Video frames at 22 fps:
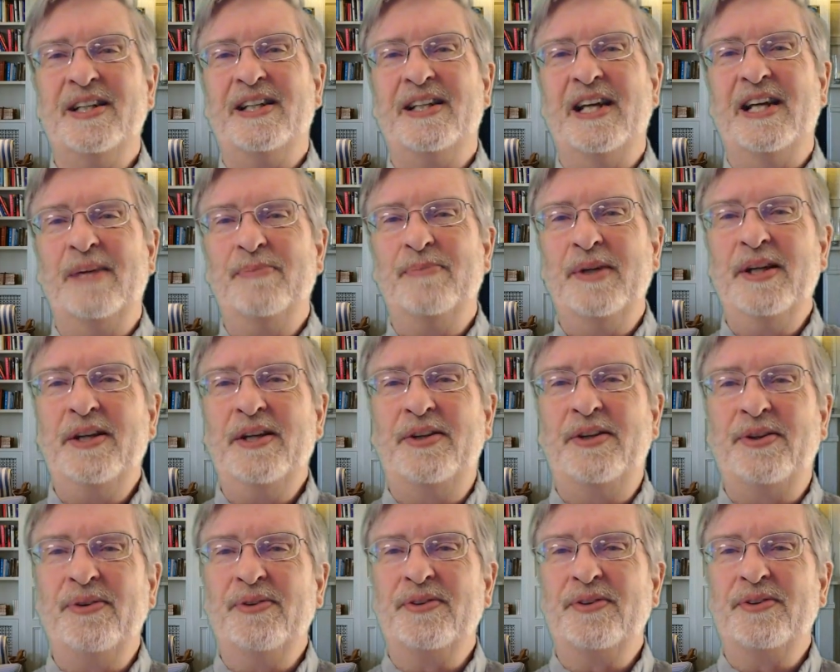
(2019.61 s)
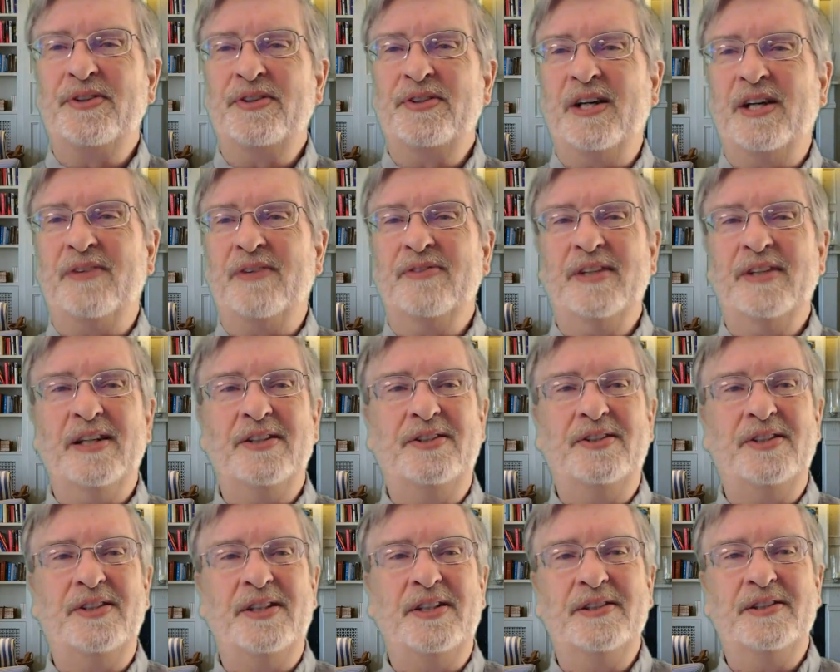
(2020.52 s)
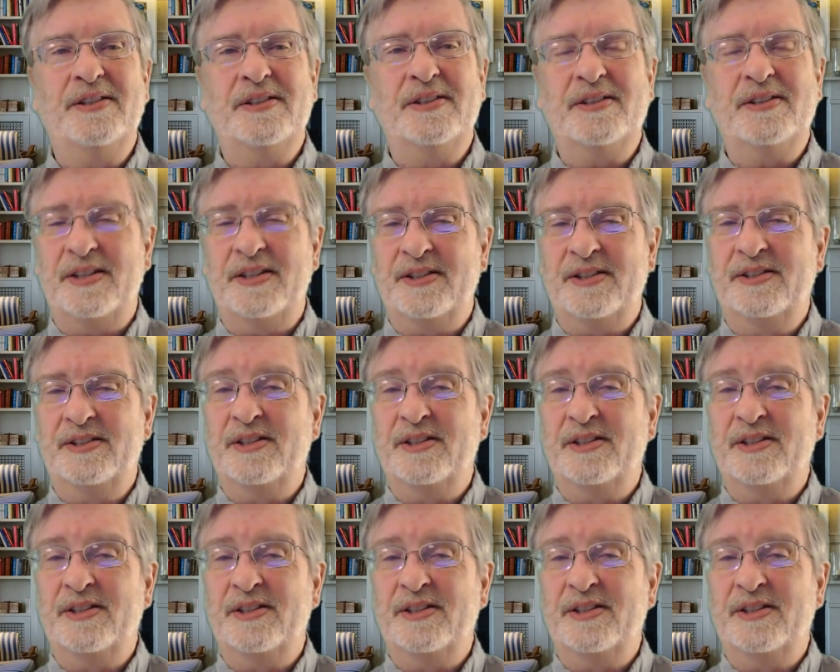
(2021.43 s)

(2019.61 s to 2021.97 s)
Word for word: Like many do and discover that Jesus is